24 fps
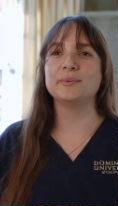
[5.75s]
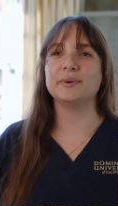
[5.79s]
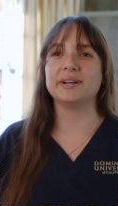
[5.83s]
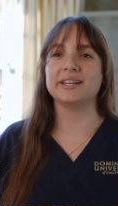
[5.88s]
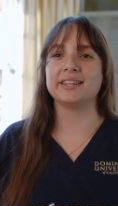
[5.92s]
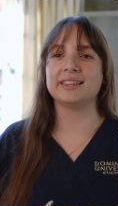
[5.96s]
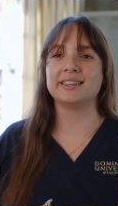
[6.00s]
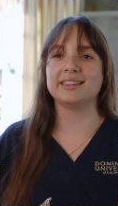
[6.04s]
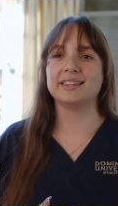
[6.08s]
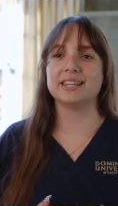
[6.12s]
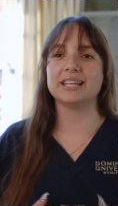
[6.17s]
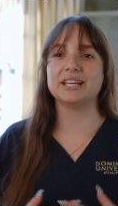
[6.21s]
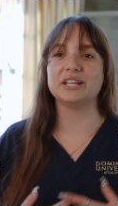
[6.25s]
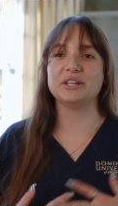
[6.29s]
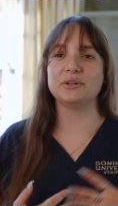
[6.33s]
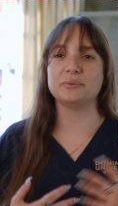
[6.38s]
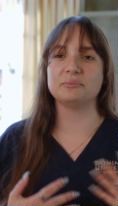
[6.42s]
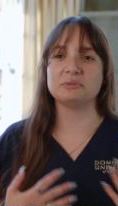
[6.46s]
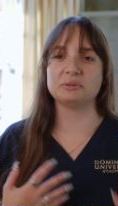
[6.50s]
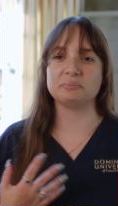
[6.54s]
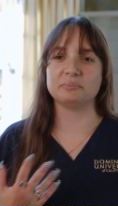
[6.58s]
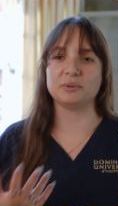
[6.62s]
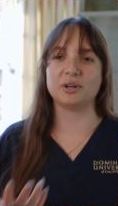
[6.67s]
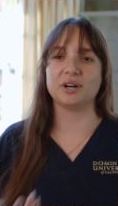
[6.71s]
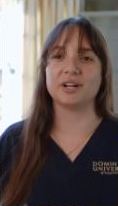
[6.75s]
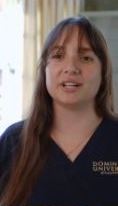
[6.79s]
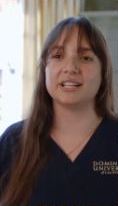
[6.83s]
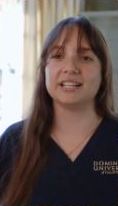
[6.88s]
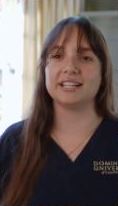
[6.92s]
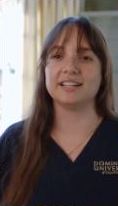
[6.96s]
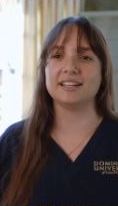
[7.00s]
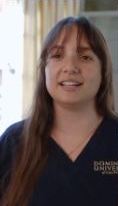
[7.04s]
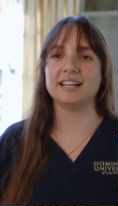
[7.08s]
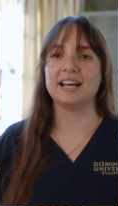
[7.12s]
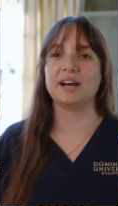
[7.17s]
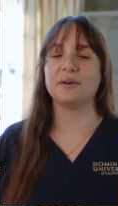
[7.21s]
with the human
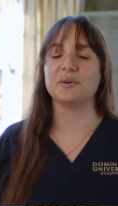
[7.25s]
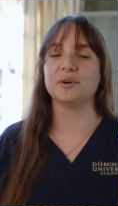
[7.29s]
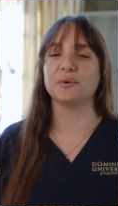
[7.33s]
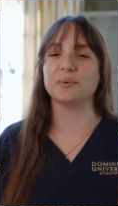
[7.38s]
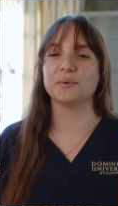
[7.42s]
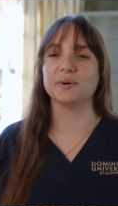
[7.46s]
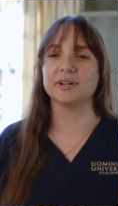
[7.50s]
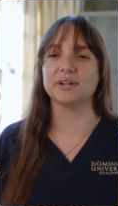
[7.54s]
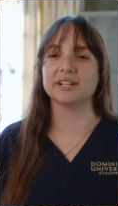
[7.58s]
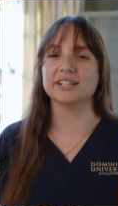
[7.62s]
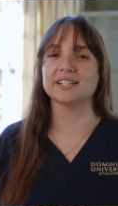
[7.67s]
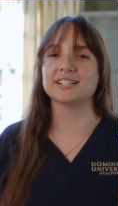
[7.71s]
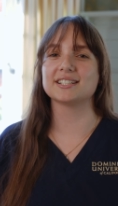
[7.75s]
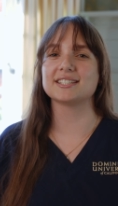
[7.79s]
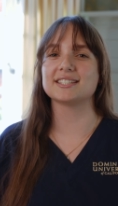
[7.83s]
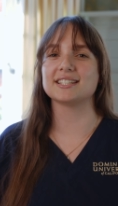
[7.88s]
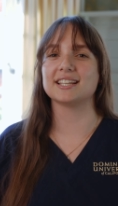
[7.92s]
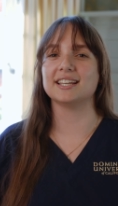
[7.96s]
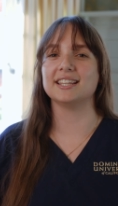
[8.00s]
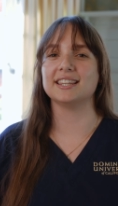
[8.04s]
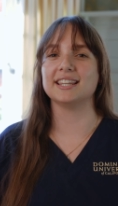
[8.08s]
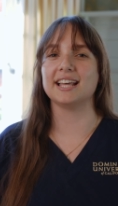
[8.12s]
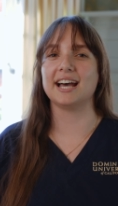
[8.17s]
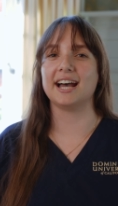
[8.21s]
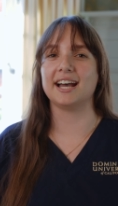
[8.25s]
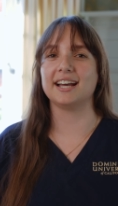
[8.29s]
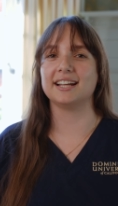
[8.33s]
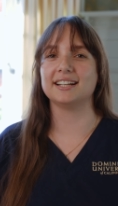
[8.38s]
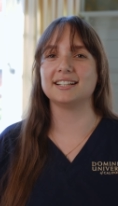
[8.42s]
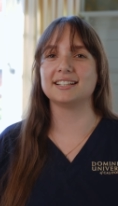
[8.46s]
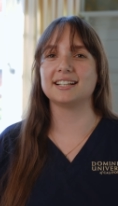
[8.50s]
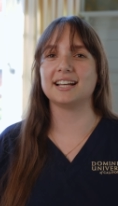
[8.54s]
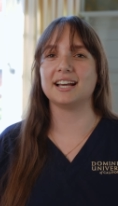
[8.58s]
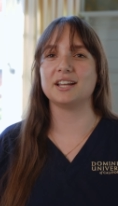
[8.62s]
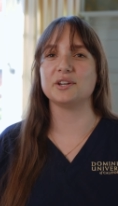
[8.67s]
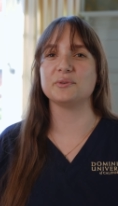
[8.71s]
body and how it works and that
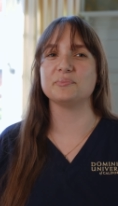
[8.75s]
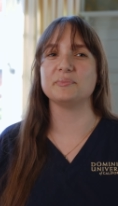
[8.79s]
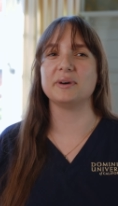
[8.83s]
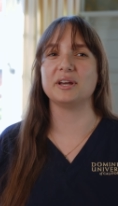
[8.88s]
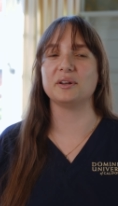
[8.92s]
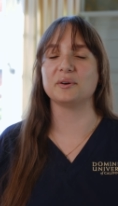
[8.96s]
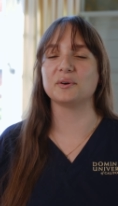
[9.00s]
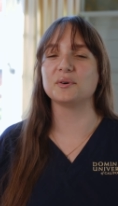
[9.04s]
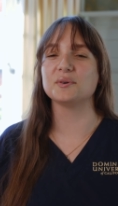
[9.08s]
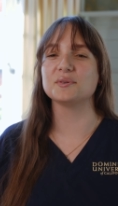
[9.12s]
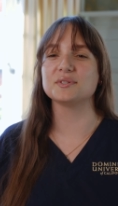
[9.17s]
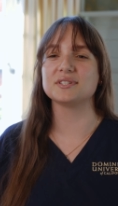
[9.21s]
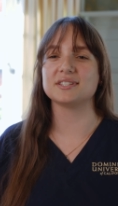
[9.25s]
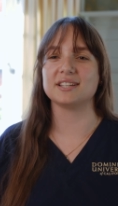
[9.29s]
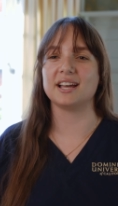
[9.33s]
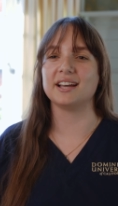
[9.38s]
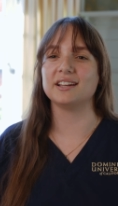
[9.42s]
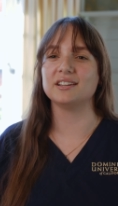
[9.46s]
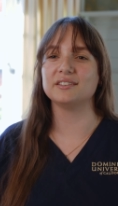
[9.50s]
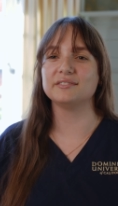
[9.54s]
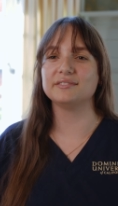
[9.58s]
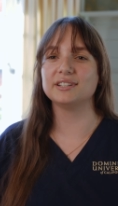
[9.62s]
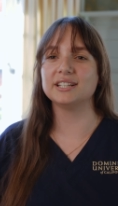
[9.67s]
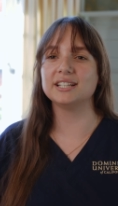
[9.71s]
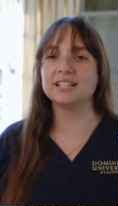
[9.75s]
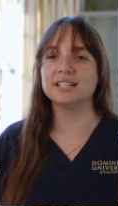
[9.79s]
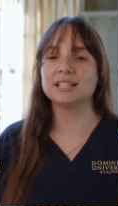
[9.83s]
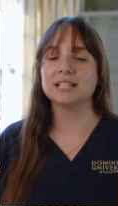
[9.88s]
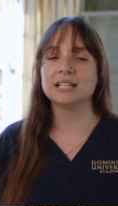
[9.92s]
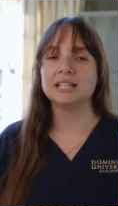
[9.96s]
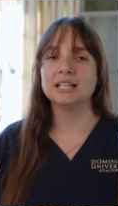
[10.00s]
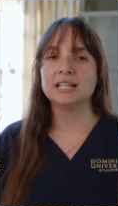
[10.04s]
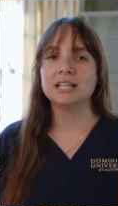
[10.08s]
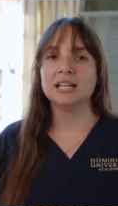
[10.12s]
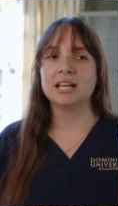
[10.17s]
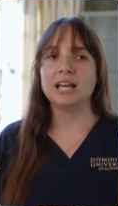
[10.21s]
kind of medical side of it.
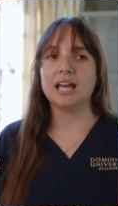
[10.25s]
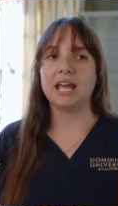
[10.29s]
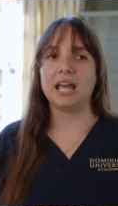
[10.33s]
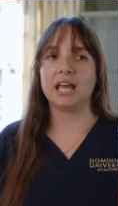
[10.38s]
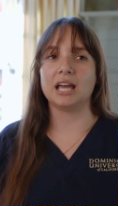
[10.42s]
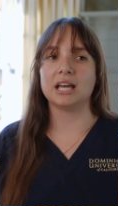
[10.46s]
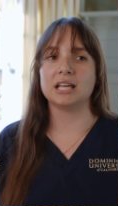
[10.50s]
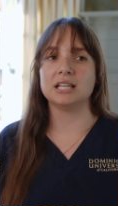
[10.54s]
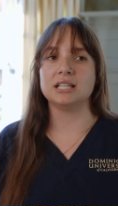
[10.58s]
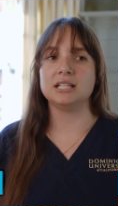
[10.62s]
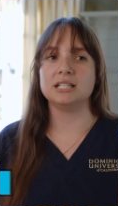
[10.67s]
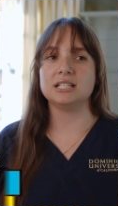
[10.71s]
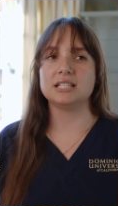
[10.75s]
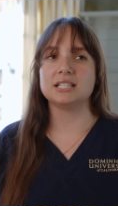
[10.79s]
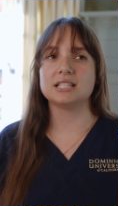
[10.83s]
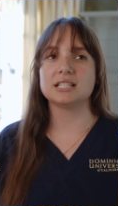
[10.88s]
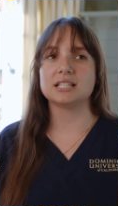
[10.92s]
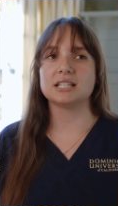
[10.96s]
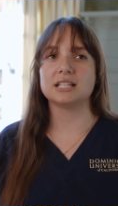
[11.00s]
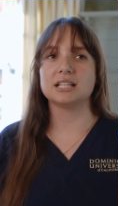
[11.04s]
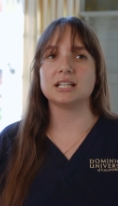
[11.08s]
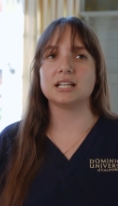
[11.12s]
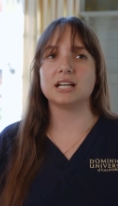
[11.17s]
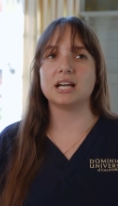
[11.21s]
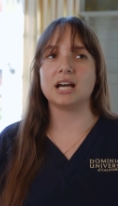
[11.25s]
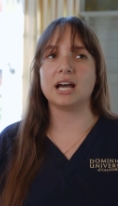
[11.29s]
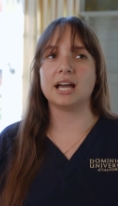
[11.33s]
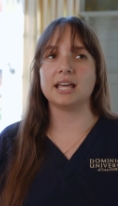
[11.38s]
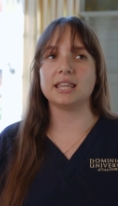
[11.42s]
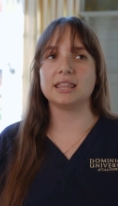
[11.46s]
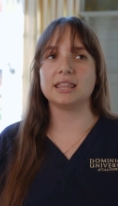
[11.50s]
And I